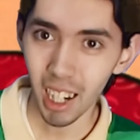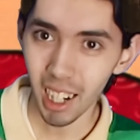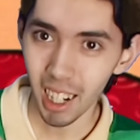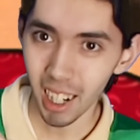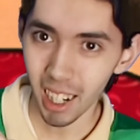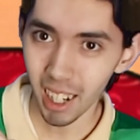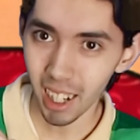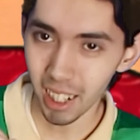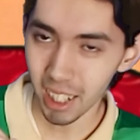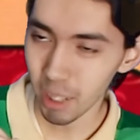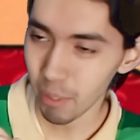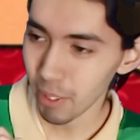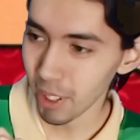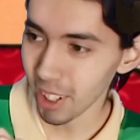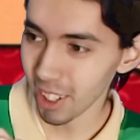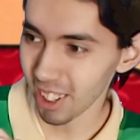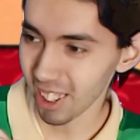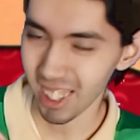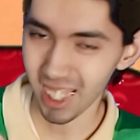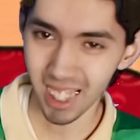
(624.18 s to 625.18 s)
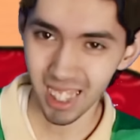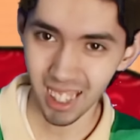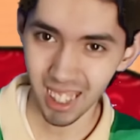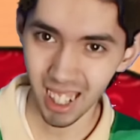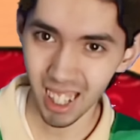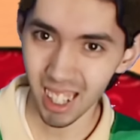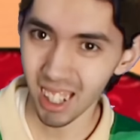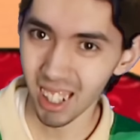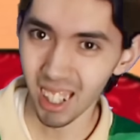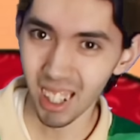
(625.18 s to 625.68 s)
are you been
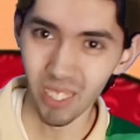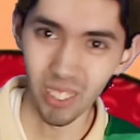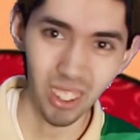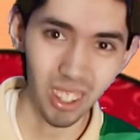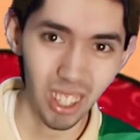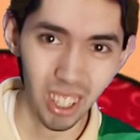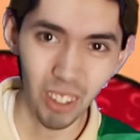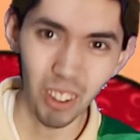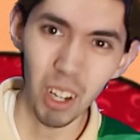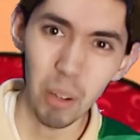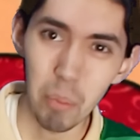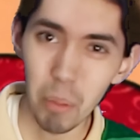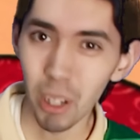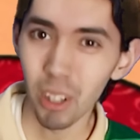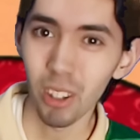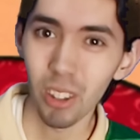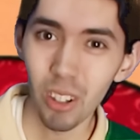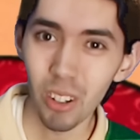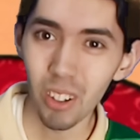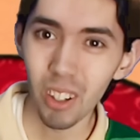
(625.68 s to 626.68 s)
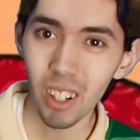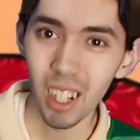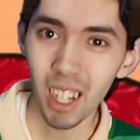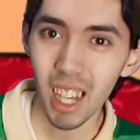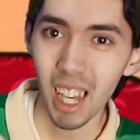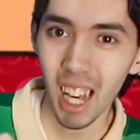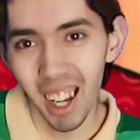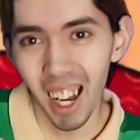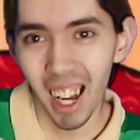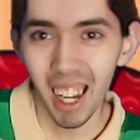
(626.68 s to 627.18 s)
uh, scary Monster?
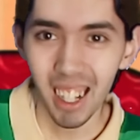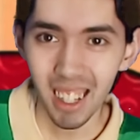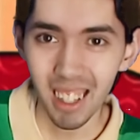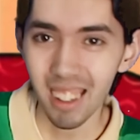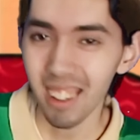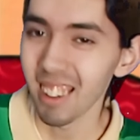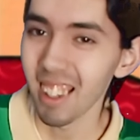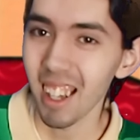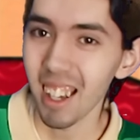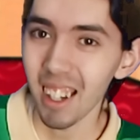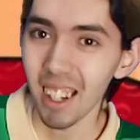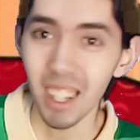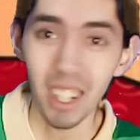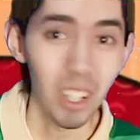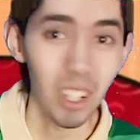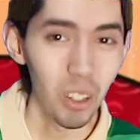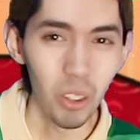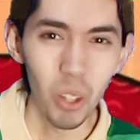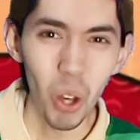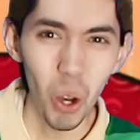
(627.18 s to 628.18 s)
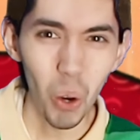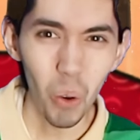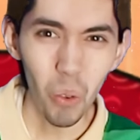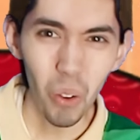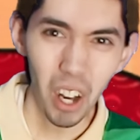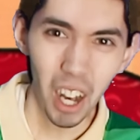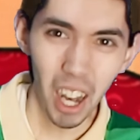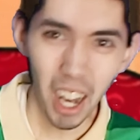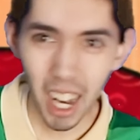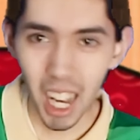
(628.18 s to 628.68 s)
He say,
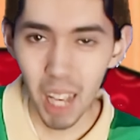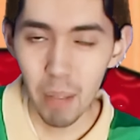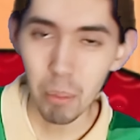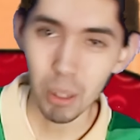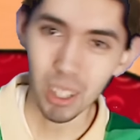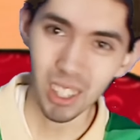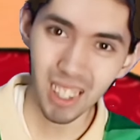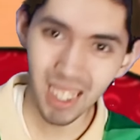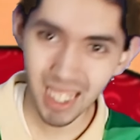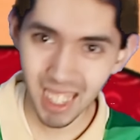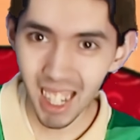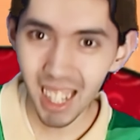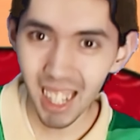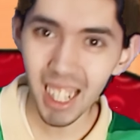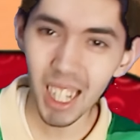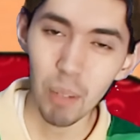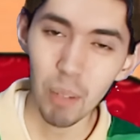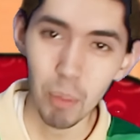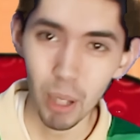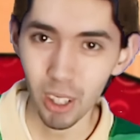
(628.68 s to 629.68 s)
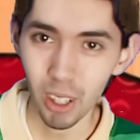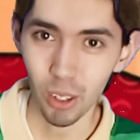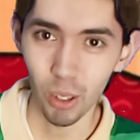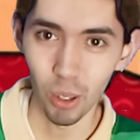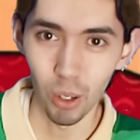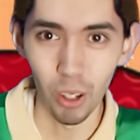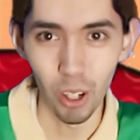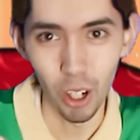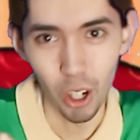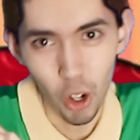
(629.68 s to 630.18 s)
No, I'm a silly
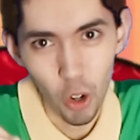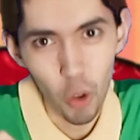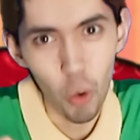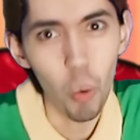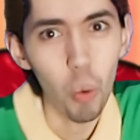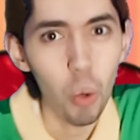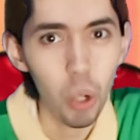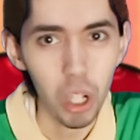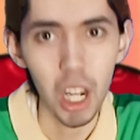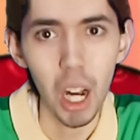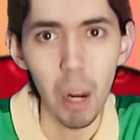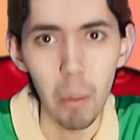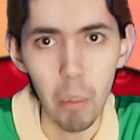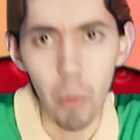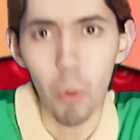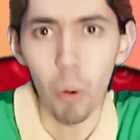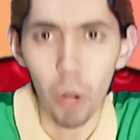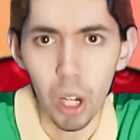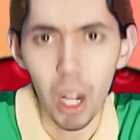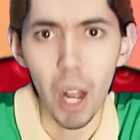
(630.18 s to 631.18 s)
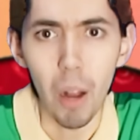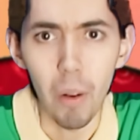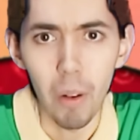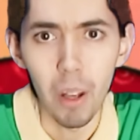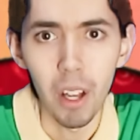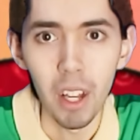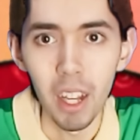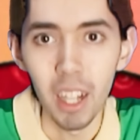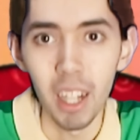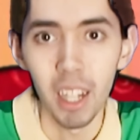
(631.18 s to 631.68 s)
Monster. Oogla oogla.
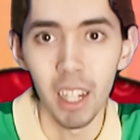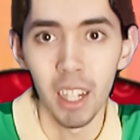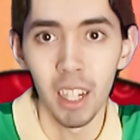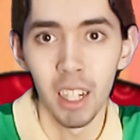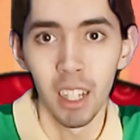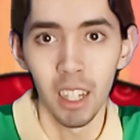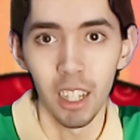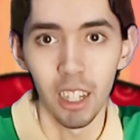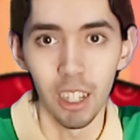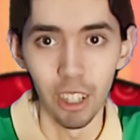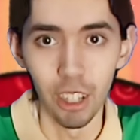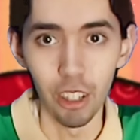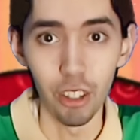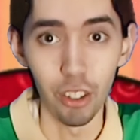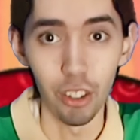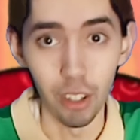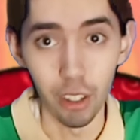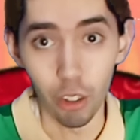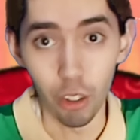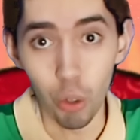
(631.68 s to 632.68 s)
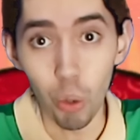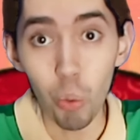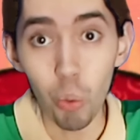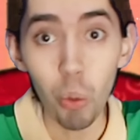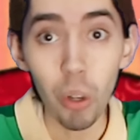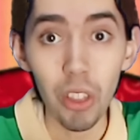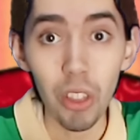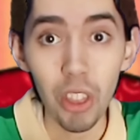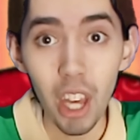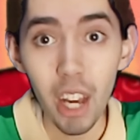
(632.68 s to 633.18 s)
This is the two
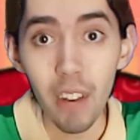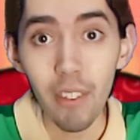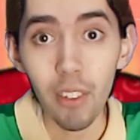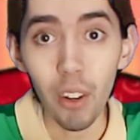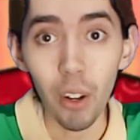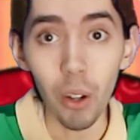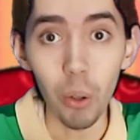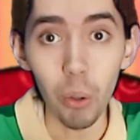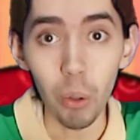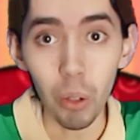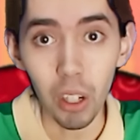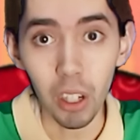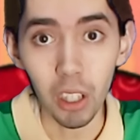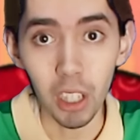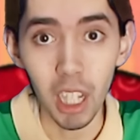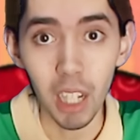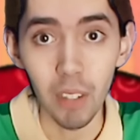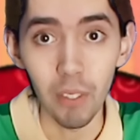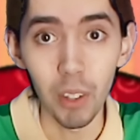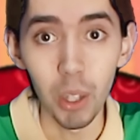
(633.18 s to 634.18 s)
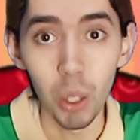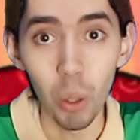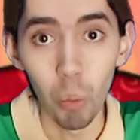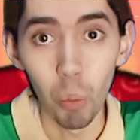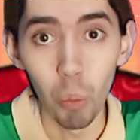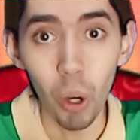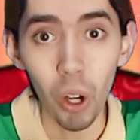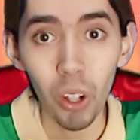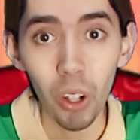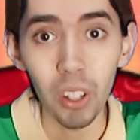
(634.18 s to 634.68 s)
of them oogla in the
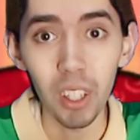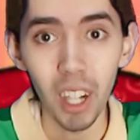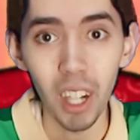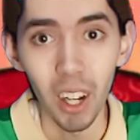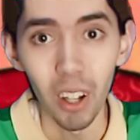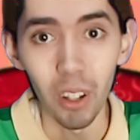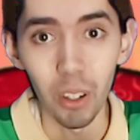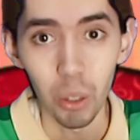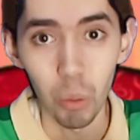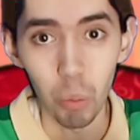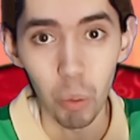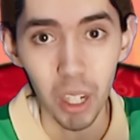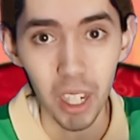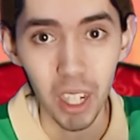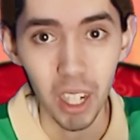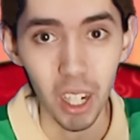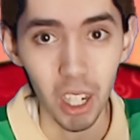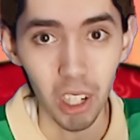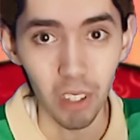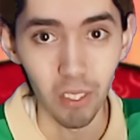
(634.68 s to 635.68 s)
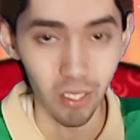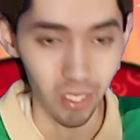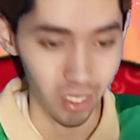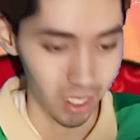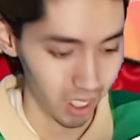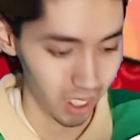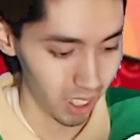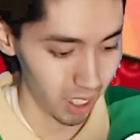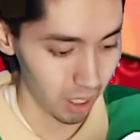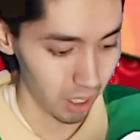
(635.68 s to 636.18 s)
world all the way home.
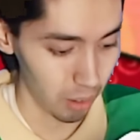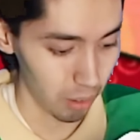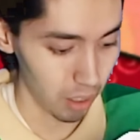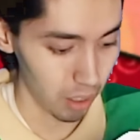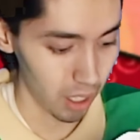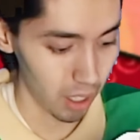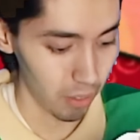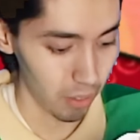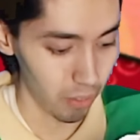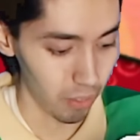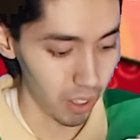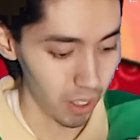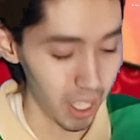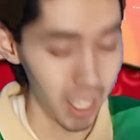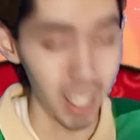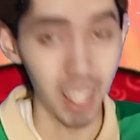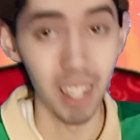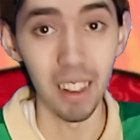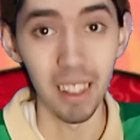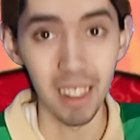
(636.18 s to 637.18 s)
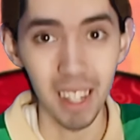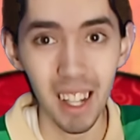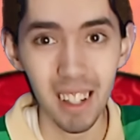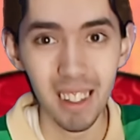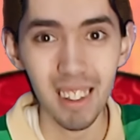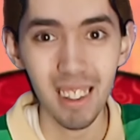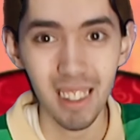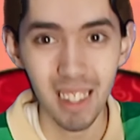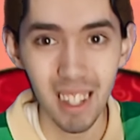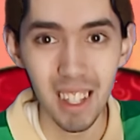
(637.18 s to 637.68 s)
And that
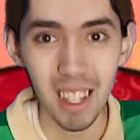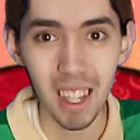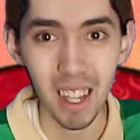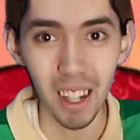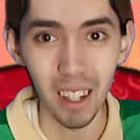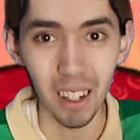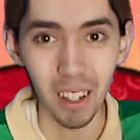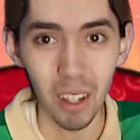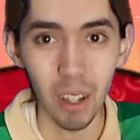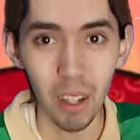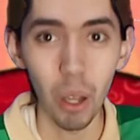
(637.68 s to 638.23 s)
is the end.